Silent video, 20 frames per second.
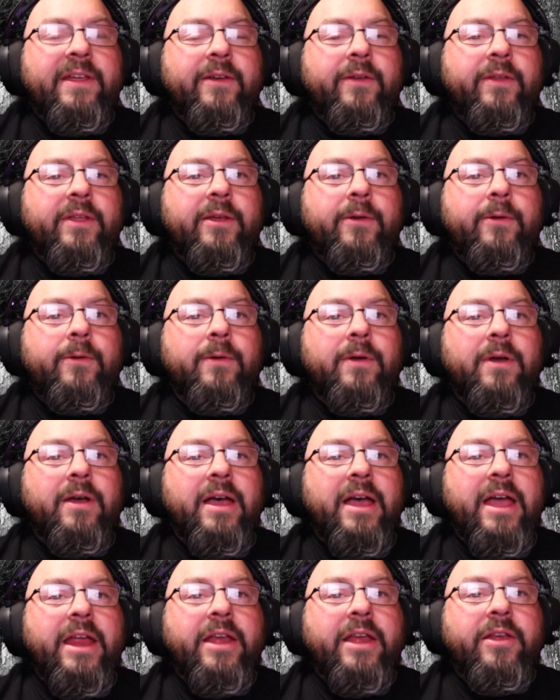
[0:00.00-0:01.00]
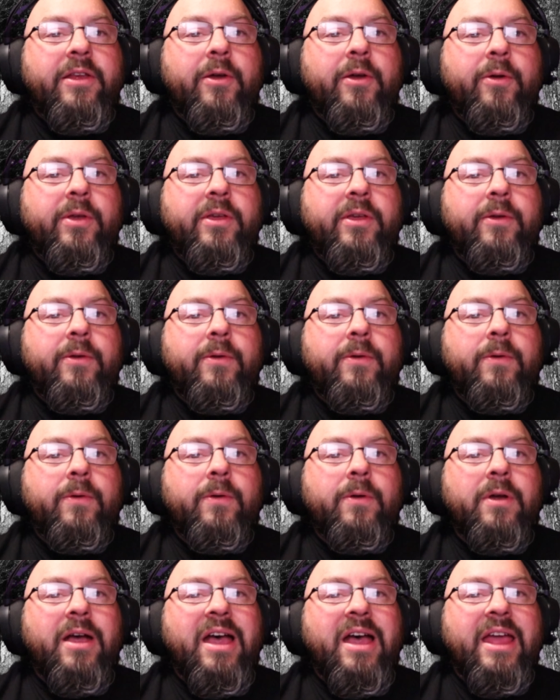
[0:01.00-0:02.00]
you. I know you.
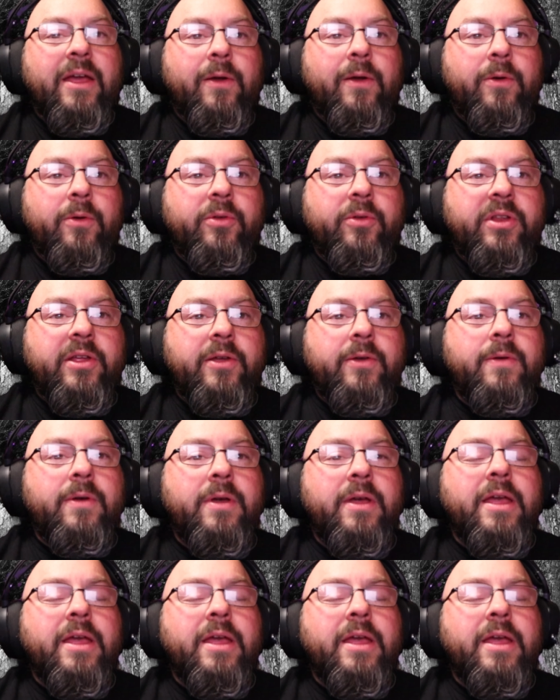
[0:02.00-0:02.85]
I own you.